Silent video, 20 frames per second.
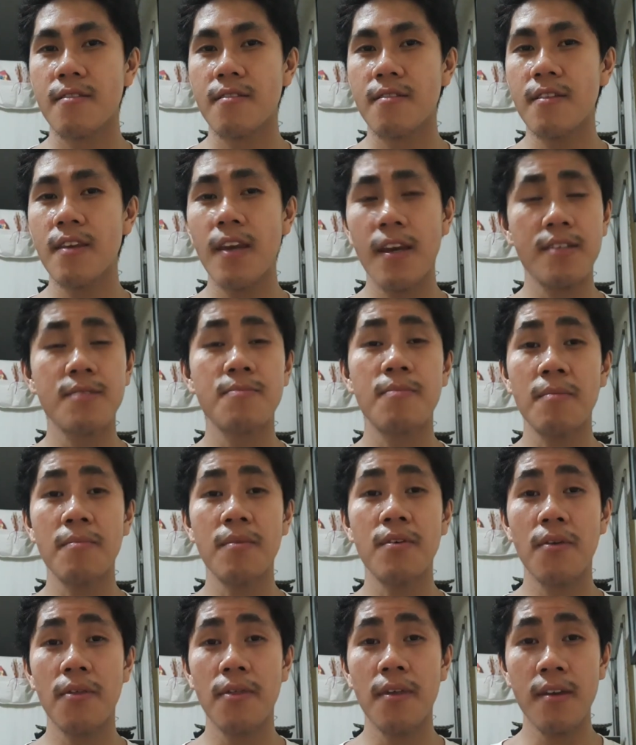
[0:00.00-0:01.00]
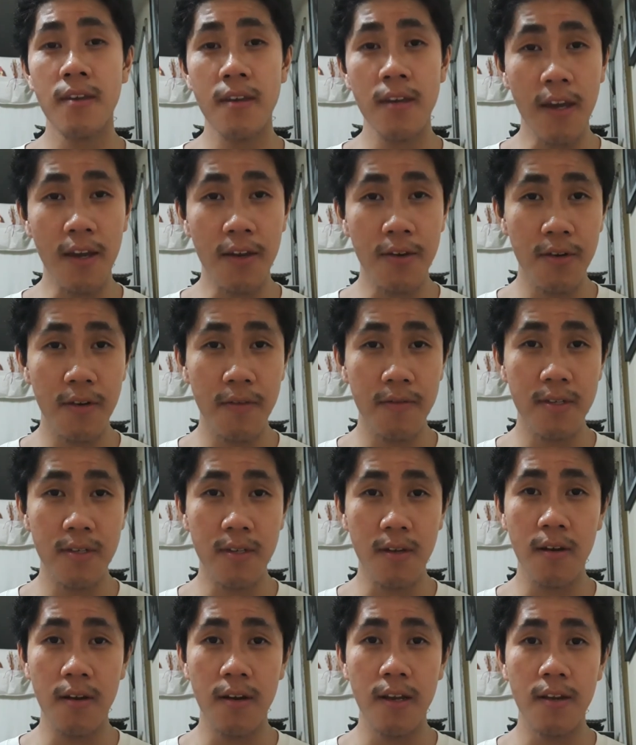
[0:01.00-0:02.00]
yes, maybe you're thinking I could have
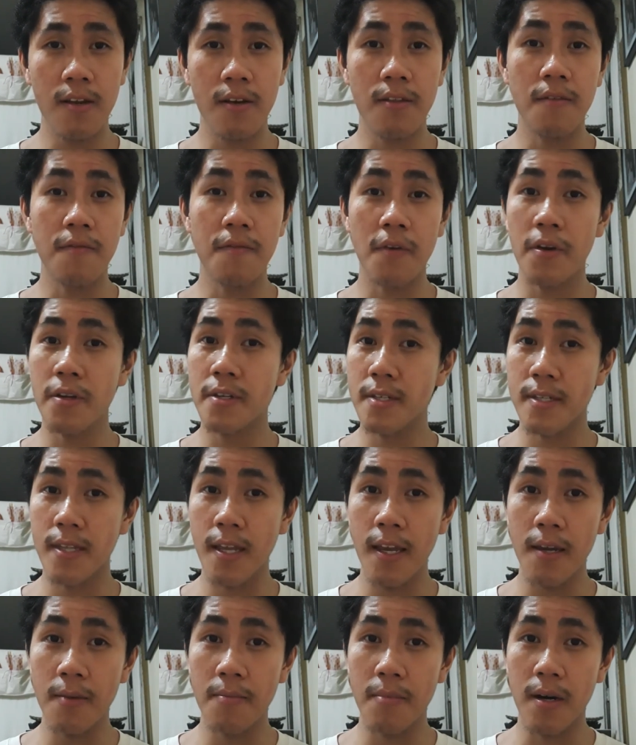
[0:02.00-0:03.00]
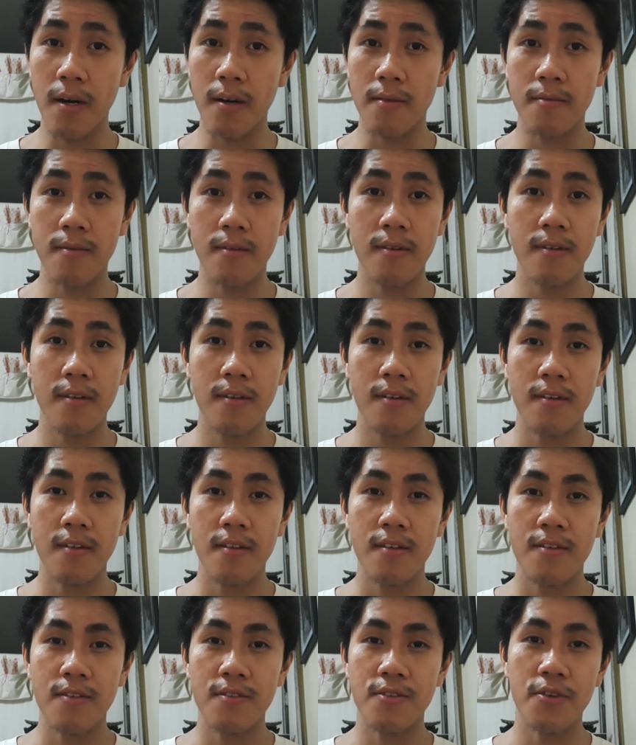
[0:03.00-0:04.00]
started on the first day, but
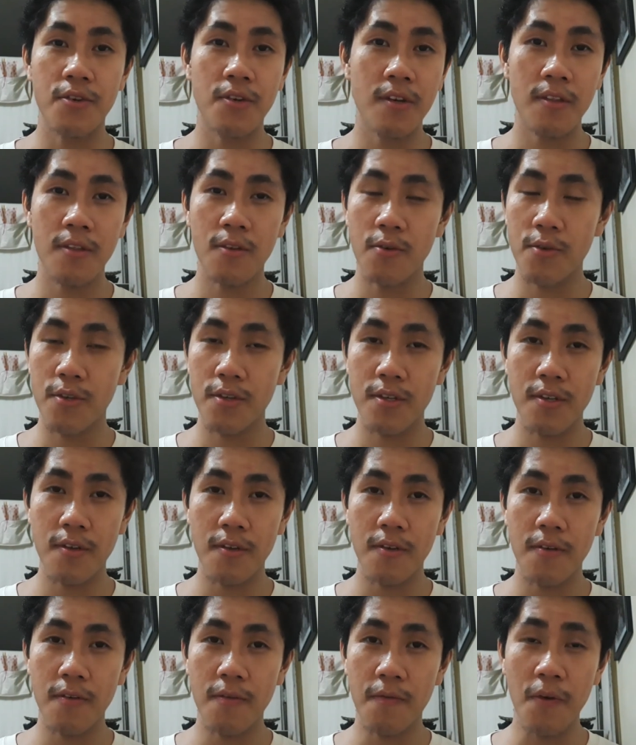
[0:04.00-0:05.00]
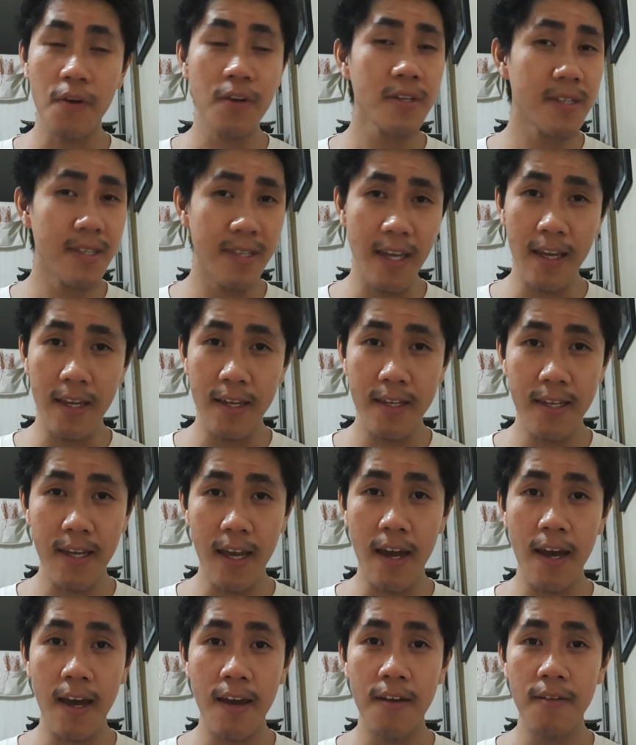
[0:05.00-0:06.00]
during those first days,
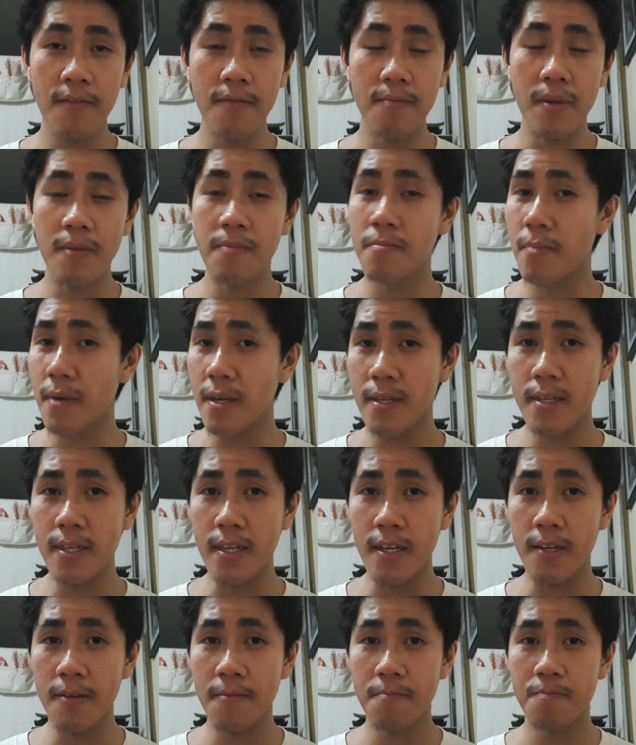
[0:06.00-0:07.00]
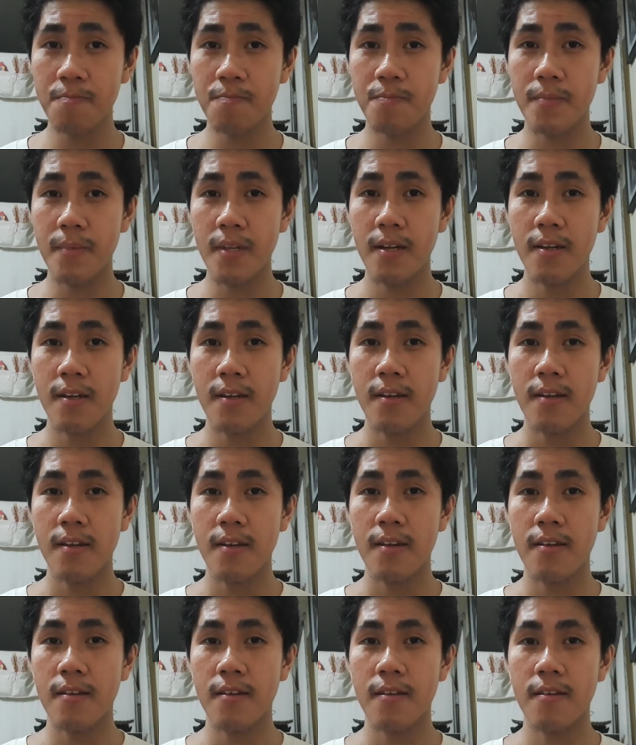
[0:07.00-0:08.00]
I've been busy
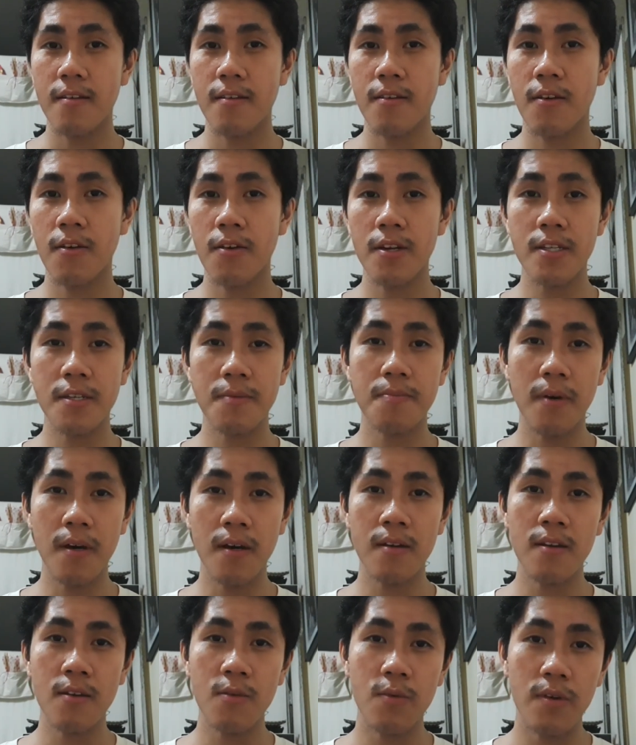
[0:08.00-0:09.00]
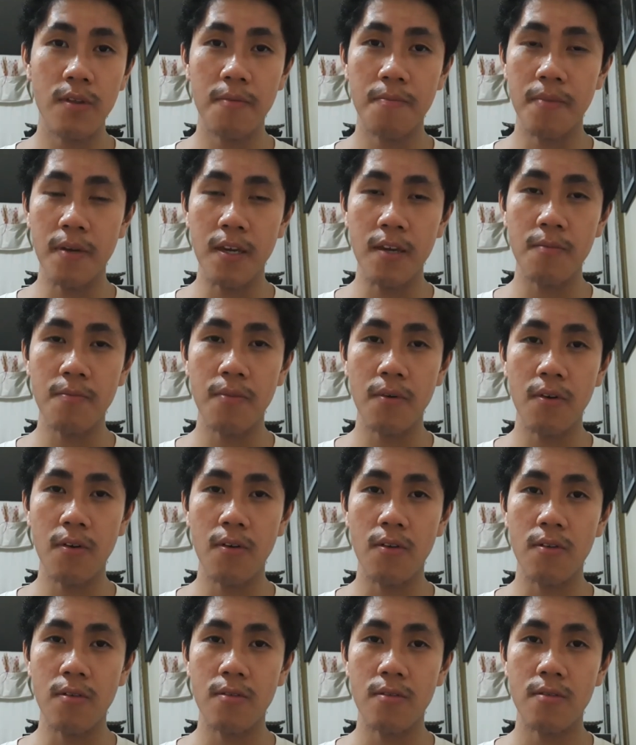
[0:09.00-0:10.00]
corresponding with
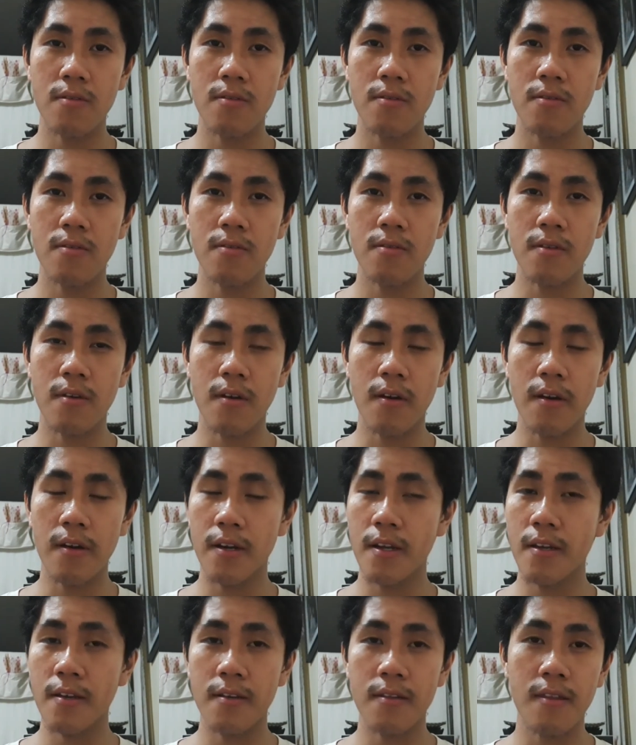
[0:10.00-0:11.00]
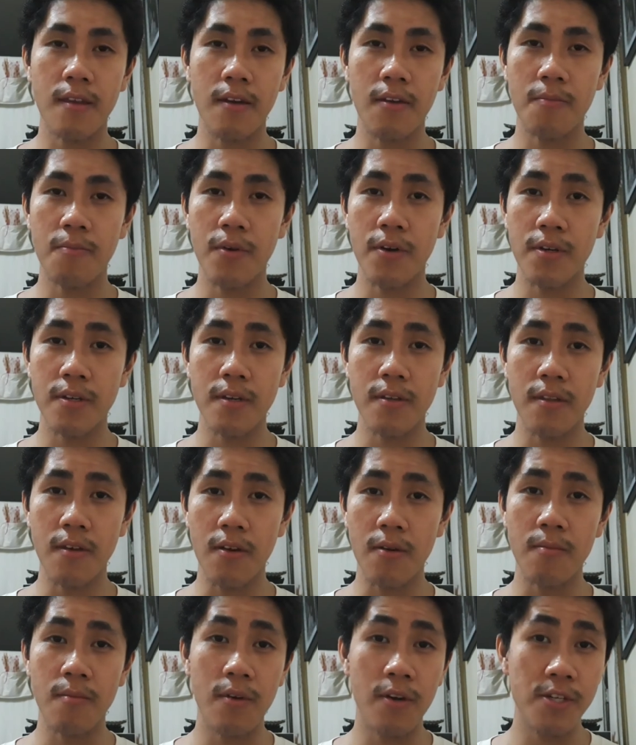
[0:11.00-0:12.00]
people regarding their
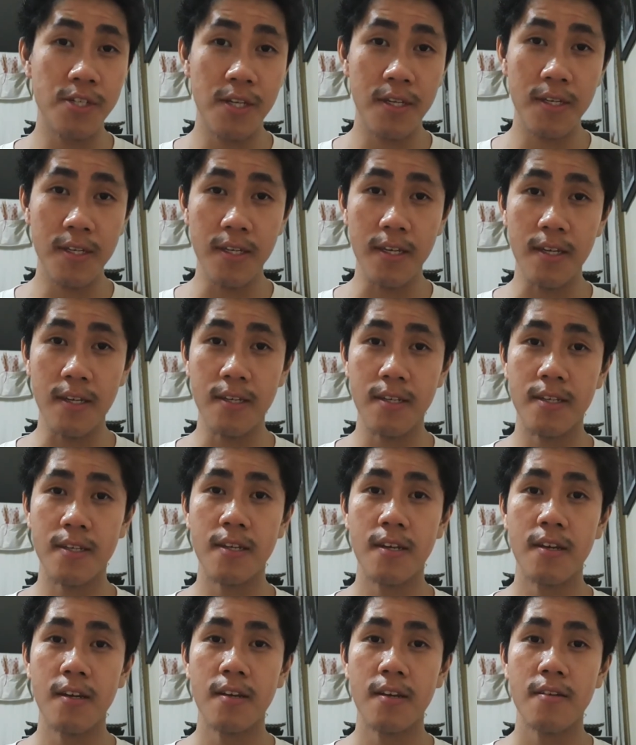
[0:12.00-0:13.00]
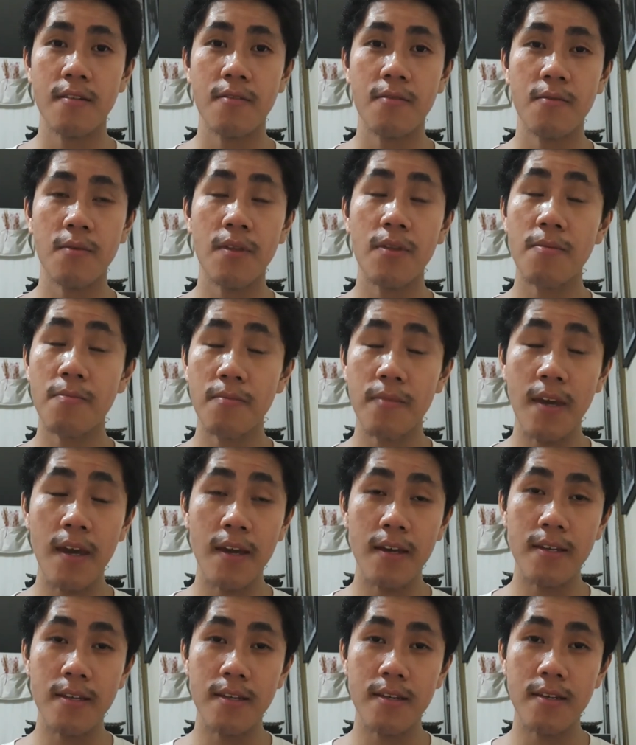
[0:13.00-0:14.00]
their emergencies. With
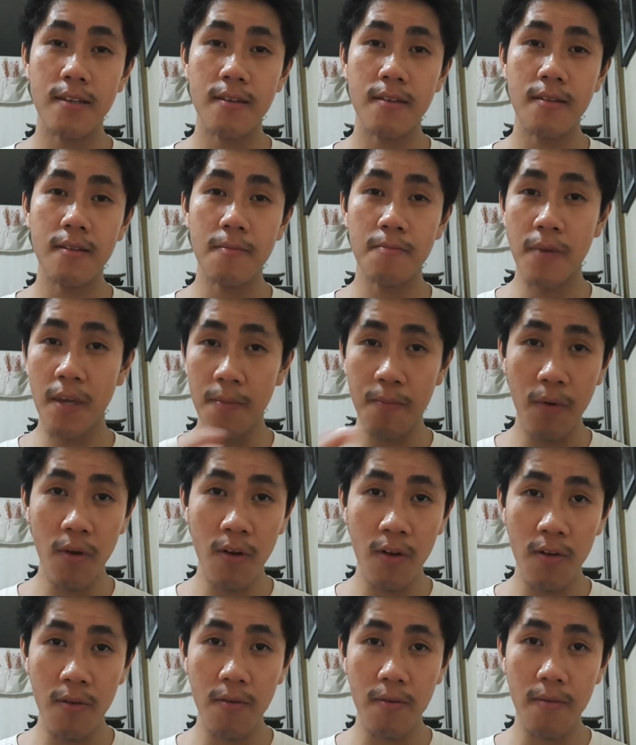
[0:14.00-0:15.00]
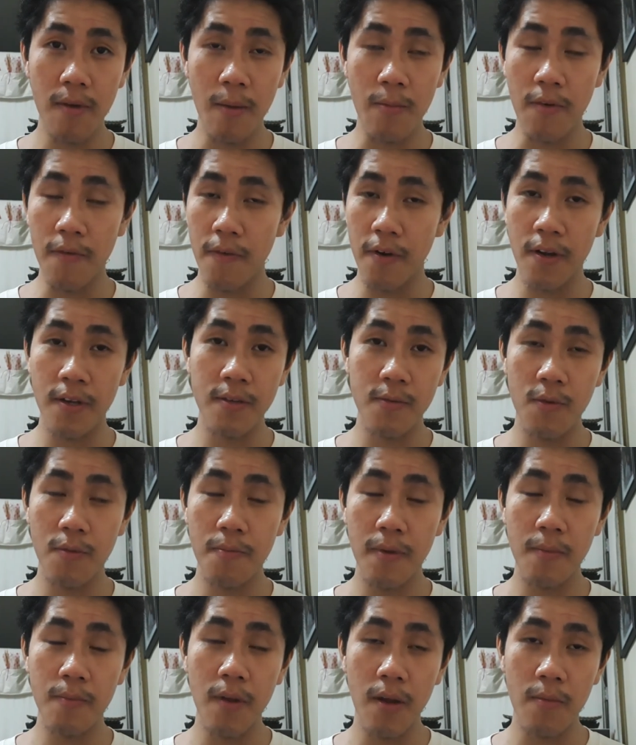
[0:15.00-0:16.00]
yes, people I'm referring
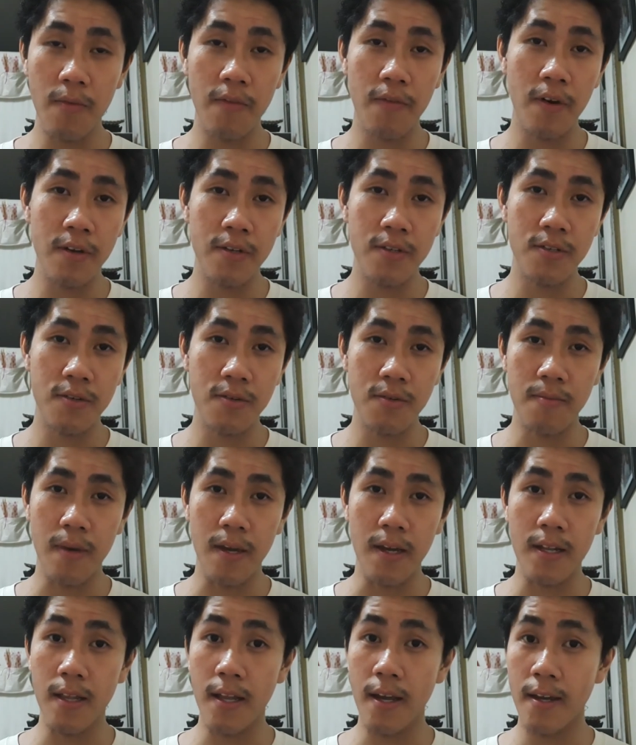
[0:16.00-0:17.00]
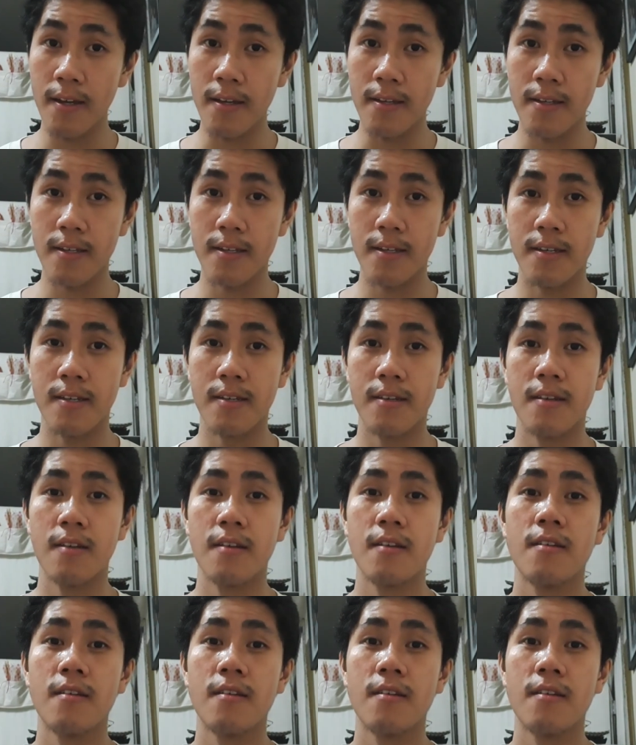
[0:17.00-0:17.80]
with people I'm referring to my clients.